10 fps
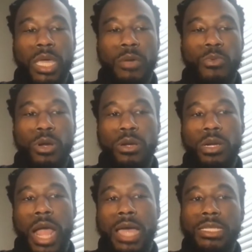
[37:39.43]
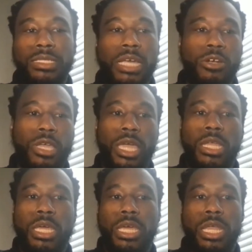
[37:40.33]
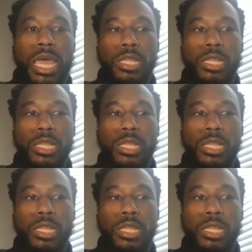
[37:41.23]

that were highly segregated,